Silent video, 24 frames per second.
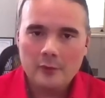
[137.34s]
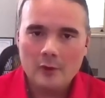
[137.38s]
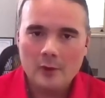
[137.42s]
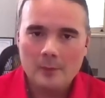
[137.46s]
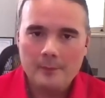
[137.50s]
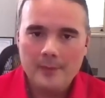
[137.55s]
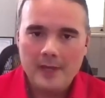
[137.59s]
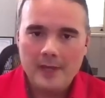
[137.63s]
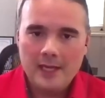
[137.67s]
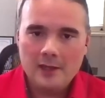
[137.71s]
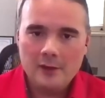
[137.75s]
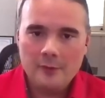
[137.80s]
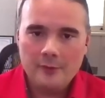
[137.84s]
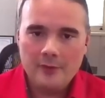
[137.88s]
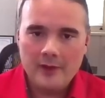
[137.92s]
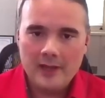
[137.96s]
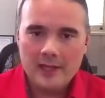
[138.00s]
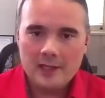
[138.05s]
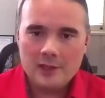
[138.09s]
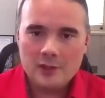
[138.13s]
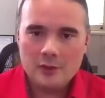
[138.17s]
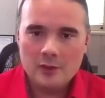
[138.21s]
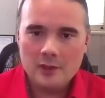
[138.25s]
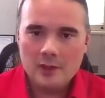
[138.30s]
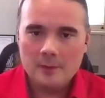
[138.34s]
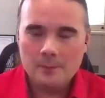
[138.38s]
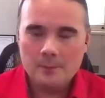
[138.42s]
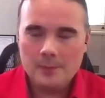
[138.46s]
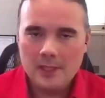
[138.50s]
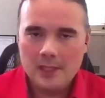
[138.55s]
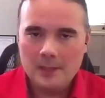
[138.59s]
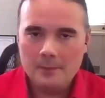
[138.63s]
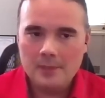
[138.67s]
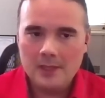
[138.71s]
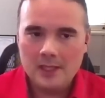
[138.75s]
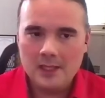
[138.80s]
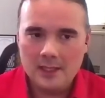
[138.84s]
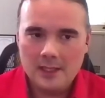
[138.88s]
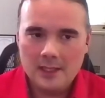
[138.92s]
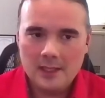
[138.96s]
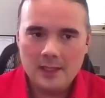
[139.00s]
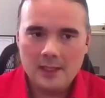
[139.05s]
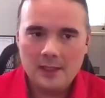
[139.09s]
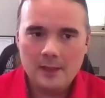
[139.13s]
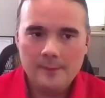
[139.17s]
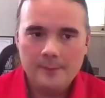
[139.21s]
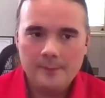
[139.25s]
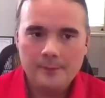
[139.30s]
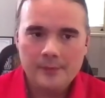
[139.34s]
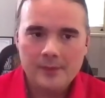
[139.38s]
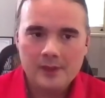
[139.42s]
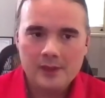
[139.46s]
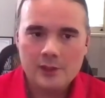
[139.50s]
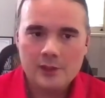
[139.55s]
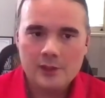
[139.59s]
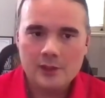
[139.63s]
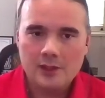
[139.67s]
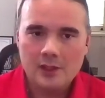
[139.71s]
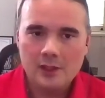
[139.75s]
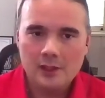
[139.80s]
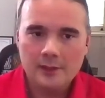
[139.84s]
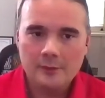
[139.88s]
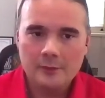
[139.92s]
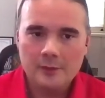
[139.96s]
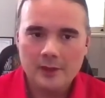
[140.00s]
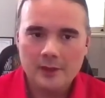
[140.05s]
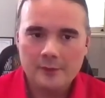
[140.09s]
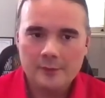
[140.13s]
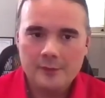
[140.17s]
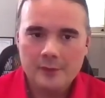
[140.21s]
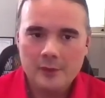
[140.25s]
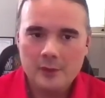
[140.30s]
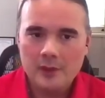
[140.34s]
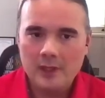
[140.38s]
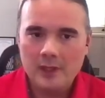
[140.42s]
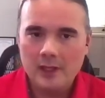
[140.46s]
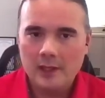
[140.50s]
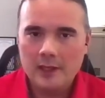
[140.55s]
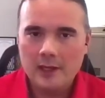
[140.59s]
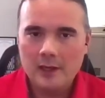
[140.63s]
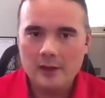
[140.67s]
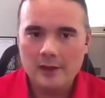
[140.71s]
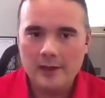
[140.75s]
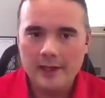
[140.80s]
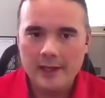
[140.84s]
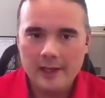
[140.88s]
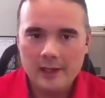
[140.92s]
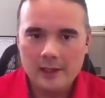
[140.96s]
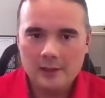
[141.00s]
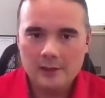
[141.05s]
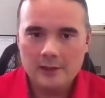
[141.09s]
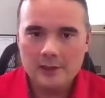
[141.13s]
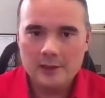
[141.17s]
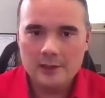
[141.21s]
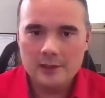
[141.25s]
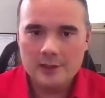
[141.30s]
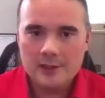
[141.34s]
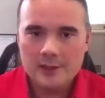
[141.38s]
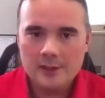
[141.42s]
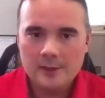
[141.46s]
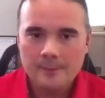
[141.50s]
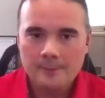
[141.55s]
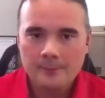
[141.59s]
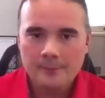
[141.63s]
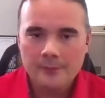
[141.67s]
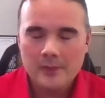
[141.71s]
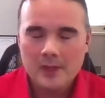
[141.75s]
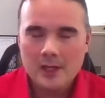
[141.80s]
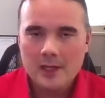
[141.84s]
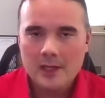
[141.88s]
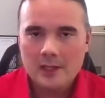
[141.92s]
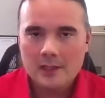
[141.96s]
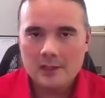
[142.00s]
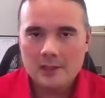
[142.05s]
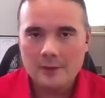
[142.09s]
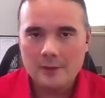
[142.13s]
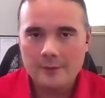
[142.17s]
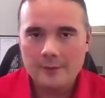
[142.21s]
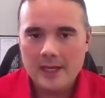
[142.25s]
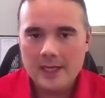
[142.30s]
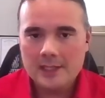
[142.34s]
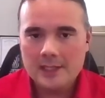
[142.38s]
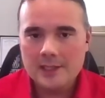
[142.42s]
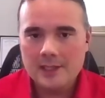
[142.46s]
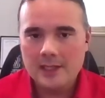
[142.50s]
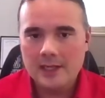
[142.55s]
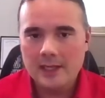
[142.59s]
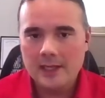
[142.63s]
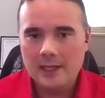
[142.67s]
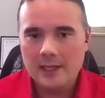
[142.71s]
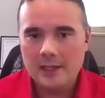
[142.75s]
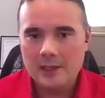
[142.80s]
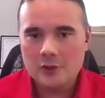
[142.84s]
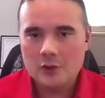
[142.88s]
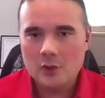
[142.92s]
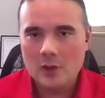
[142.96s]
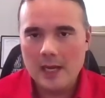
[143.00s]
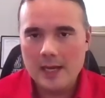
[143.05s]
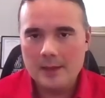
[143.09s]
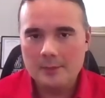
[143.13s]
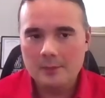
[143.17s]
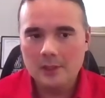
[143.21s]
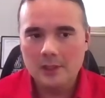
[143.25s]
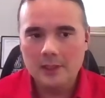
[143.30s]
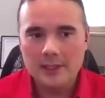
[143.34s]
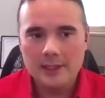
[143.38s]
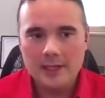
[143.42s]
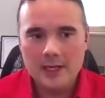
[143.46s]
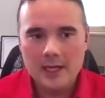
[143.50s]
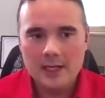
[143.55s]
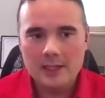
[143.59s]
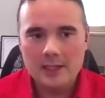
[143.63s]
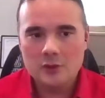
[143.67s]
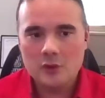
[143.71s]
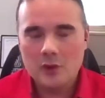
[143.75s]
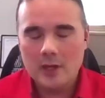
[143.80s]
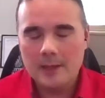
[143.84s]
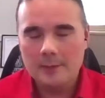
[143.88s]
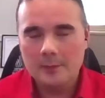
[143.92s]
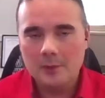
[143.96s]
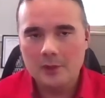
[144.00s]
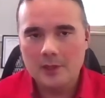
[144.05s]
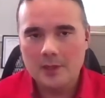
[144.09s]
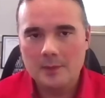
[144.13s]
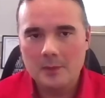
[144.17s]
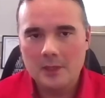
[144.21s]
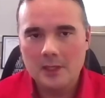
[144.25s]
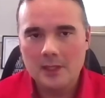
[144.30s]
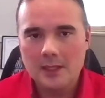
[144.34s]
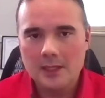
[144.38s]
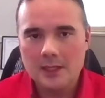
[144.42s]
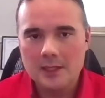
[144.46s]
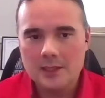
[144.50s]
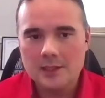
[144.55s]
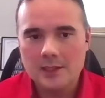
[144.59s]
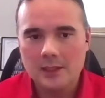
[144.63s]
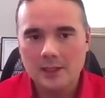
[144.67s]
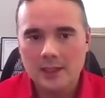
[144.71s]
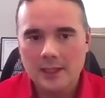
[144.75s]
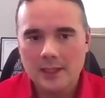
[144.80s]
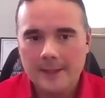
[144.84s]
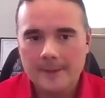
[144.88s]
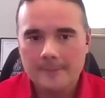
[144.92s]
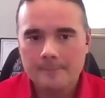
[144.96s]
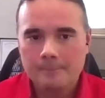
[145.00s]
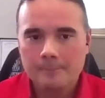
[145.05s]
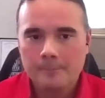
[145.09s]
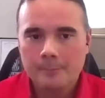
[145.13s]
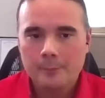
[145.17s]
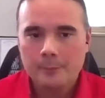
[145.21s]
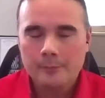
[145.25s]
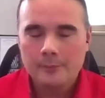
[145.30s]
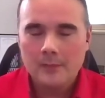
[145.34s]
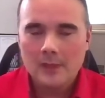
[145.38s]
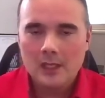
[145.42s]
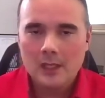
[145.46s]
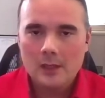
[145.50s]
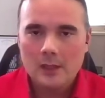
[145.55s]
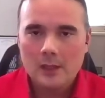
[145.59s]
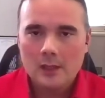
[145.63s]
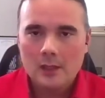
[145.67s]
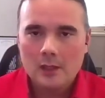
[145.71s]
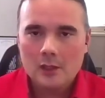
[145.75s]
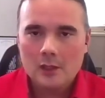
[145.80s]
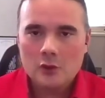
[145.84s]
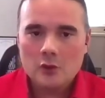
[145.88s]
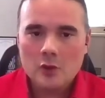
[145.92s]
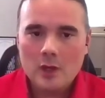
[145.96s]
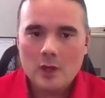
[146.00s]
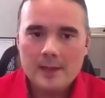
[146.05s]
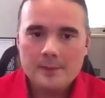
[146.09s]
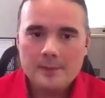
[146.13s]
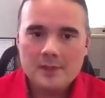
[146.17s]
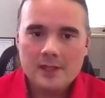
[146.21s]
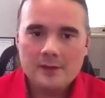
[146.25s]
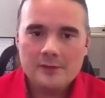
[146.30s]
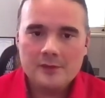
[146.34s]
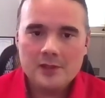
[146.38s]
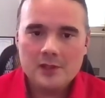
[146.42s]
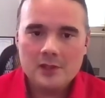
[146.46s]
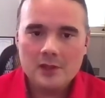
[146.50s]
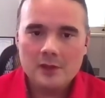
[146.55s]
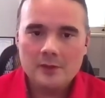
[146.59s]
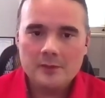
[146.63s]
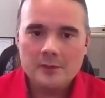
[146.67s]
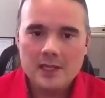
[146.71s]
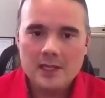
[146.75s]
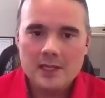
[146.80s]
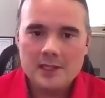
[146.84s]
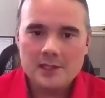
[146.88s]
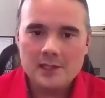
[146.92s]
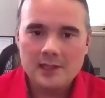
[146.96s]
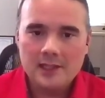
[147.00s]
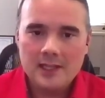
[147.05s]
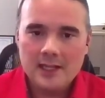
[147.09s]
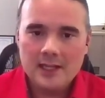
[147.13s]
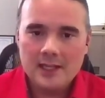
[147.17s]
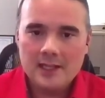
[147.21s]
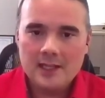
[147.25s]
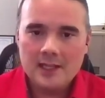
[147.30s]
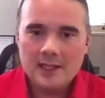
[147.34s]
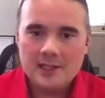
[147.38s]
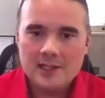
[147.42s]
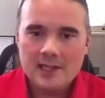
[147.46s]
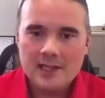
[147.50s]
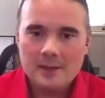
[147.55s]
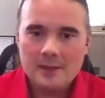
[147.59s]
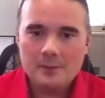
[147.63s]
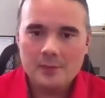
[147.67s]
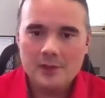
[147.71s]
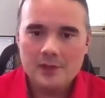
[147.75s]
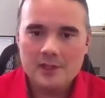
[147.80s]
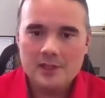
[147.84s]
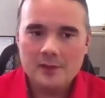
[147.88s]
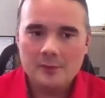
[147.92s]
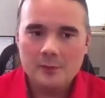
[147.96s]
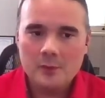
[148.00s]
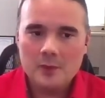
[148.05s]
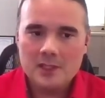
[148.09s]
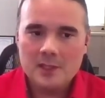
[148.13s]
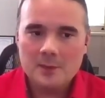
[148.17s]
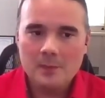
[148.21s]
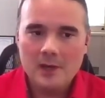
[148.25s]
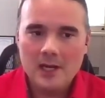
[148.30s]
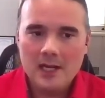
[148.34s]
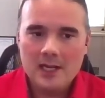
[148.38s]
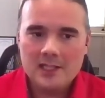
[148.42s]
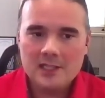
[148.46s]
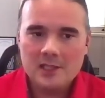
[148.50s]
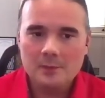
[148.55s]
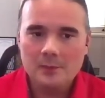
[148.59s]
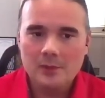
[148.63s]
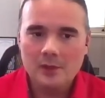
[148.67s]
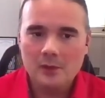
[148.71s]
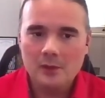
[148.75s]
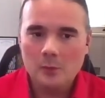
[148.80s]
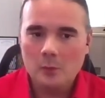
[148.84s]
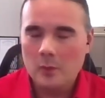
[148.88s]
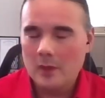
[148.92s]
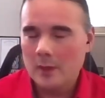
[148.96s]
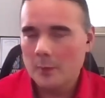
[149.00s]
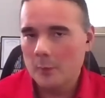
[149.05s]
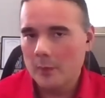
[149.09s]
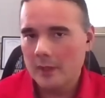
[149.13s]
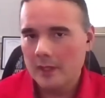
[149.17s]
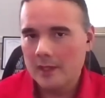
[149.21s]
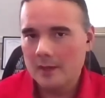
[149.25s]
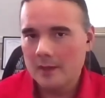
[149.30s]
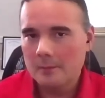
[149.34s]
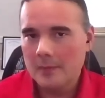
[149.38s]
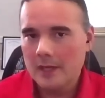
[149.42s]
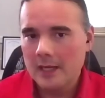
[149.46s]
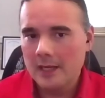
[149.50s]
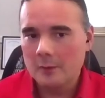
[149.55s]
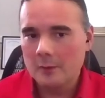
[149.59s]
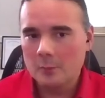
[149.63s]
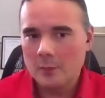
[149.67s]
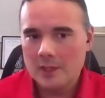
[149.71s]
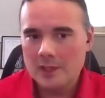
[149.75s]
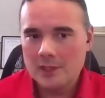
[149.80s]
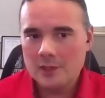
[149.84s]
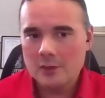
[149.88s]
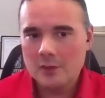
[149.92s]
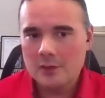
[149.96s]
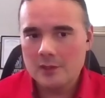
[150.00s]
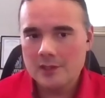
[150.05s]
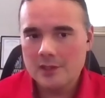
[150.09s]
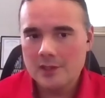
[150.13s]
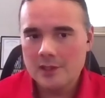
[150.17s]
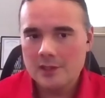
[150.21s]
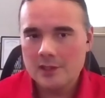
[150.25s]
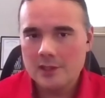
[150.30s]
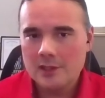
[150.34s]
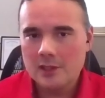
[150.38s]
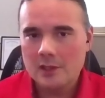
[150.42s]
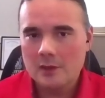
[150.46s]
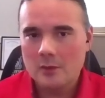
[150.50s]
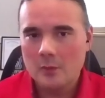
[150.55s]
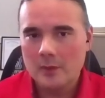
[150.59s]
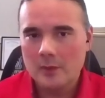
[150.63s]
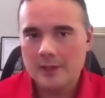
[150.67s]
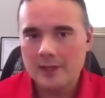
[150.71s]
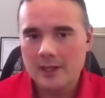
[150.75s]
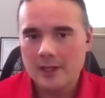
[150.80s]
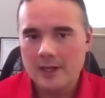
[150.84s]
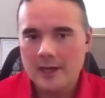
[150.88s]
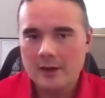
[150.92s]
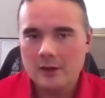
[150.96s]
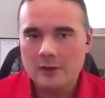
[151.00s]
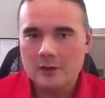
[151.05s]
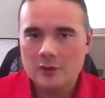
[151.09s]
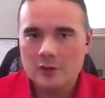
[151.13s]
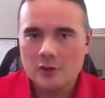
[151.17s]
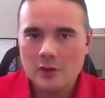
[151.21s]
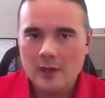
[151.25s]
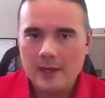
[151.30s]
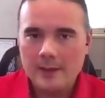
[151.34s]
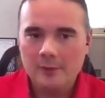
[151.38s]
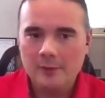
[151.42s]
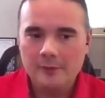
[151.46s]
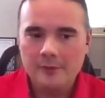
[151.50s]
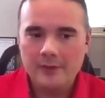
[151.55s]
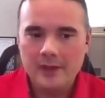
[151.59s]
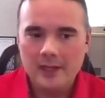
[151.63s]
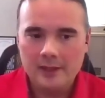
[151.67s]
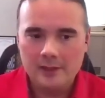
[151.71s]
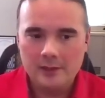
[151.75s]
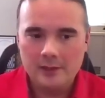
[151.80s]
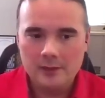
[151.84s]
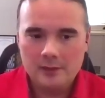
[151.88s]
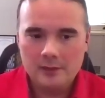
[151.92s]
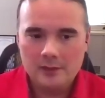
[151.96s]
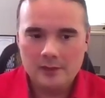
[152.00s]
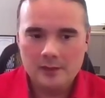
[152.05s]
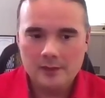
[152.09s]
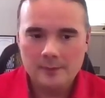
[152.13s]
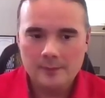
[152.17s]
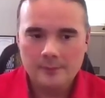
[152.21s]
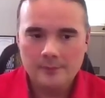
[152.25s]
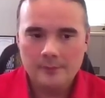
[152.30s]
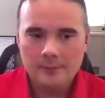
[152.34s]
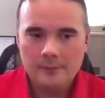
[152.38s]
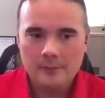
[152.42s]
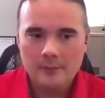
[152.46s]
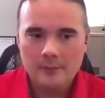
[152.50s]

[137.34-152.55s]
from manufacturing PPE, to delivering food and care to elders, to vaccinating tribal and non-tribal communities alike. Tribes have served as leading examples of what's possible when we combine resources with inherent tribal values.